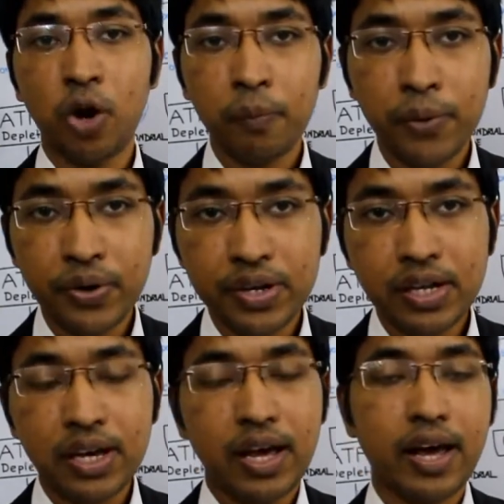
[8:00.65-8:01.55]

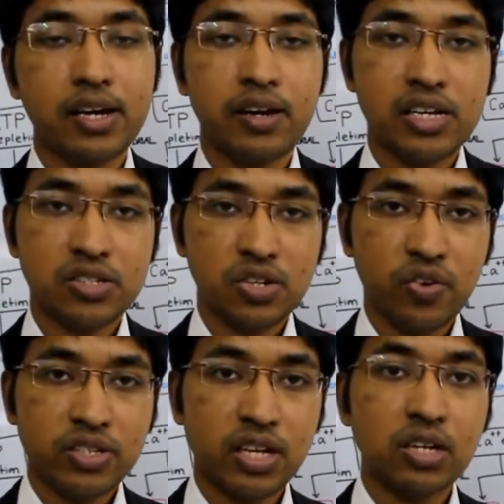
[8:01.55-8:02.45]
properly, and as a
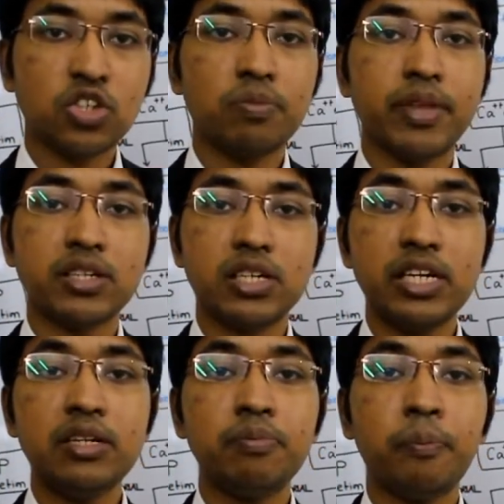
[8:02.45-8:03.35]
result of that
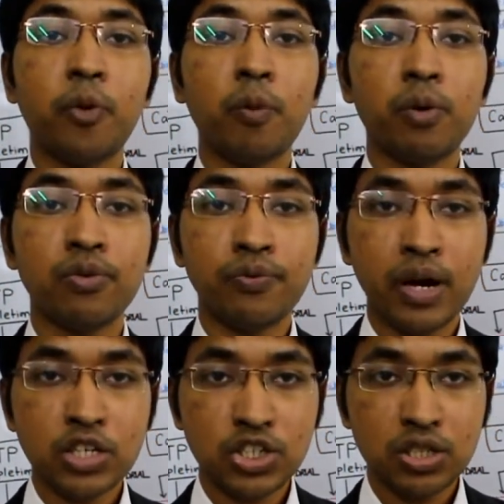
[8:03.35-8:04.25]
improper
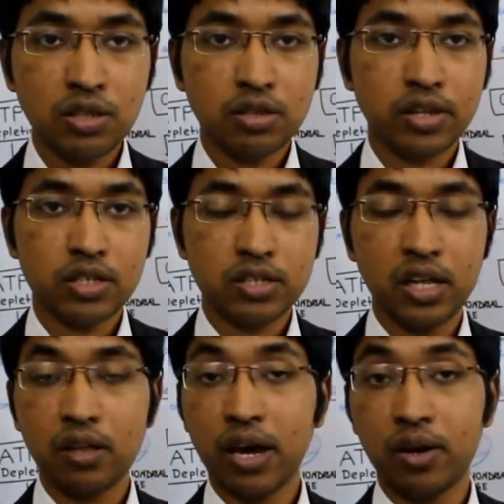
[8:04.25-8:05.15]
function, the
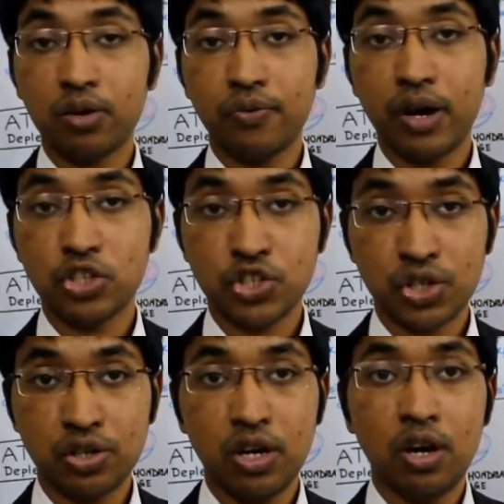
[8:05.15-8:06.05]
cell cannot
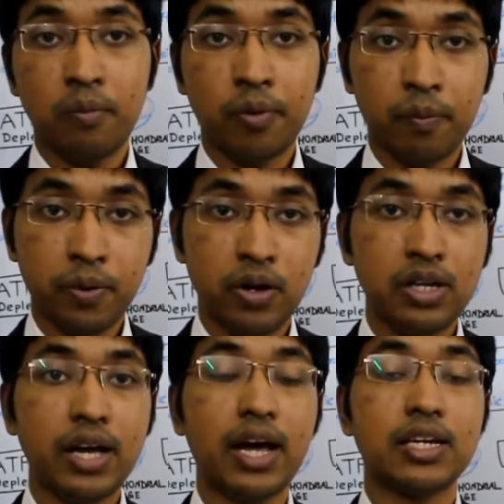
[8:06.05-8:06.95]
function
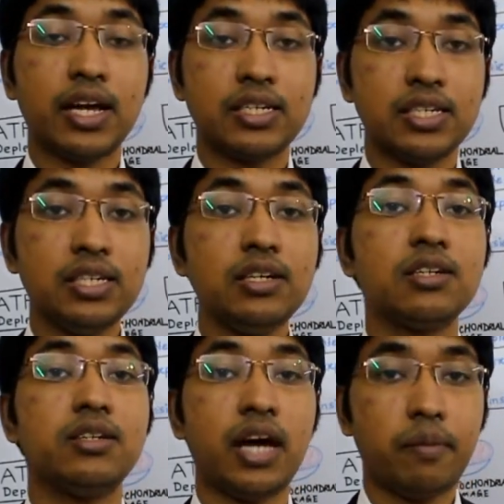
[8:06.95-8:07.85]
properly and getting
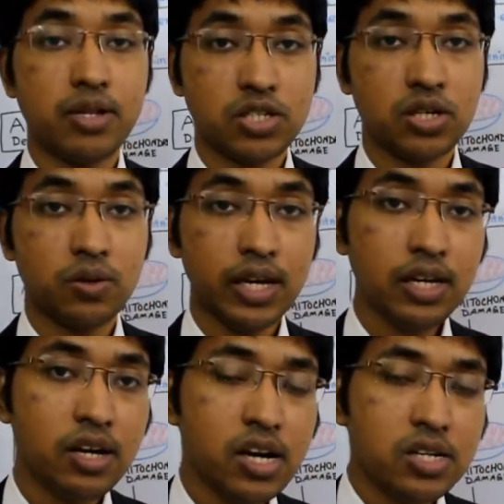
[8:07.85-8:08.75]
damaged.
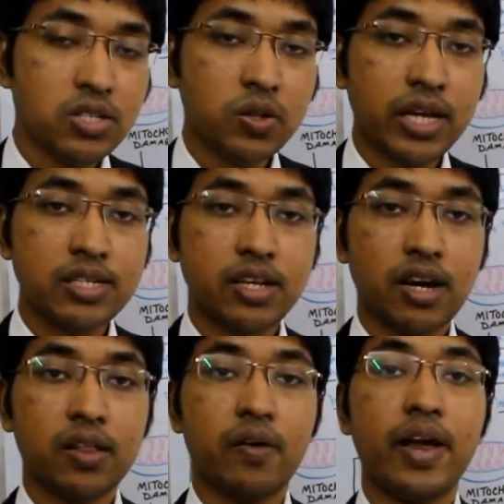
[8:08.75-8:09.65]
Okay, so that is
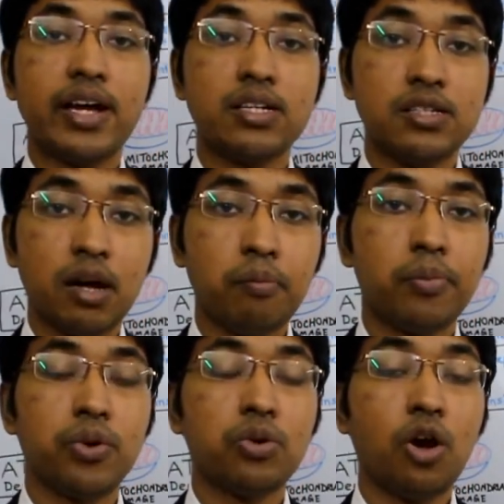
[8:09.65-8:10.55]
another
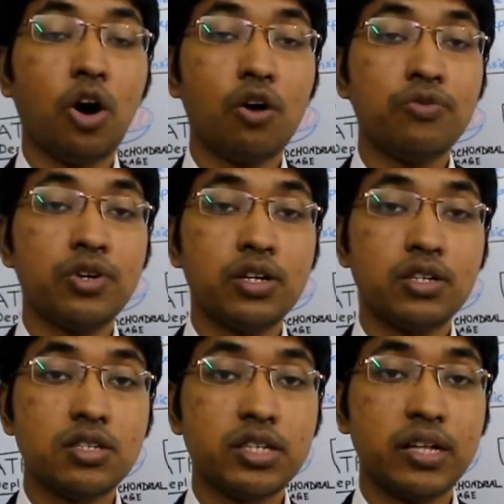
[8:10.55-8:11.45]
example of
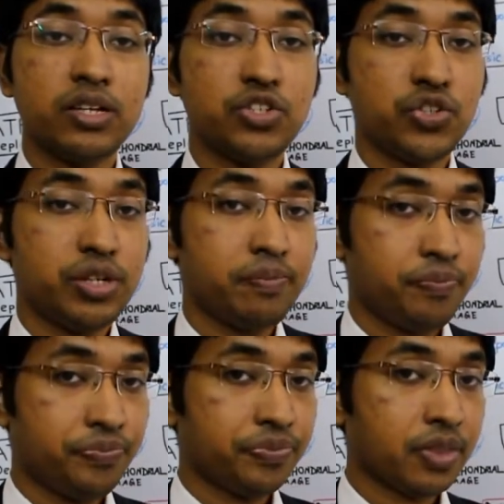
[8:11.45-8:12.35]
cell injury.
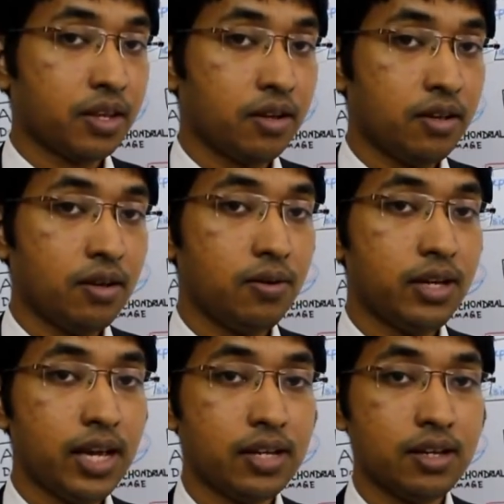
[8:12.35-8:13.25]

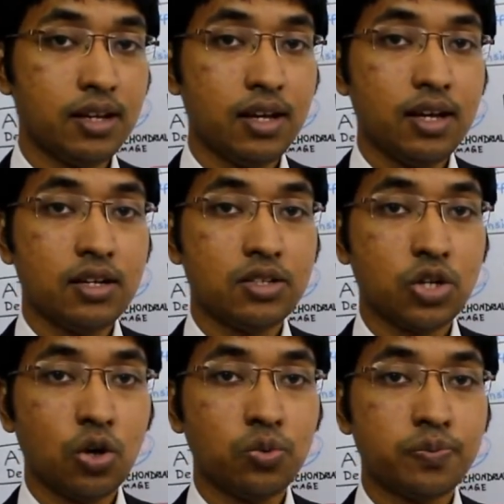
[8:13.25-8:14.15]
Okay,
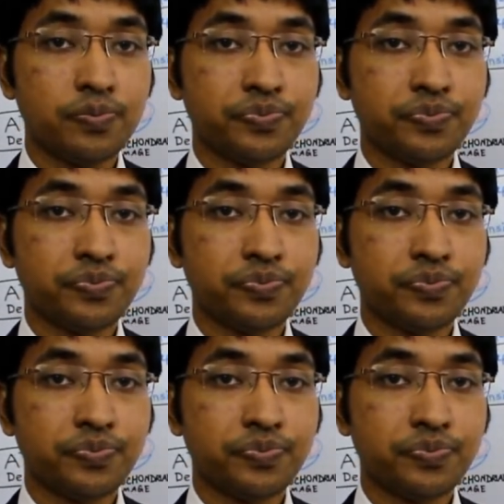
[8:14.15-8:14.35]
so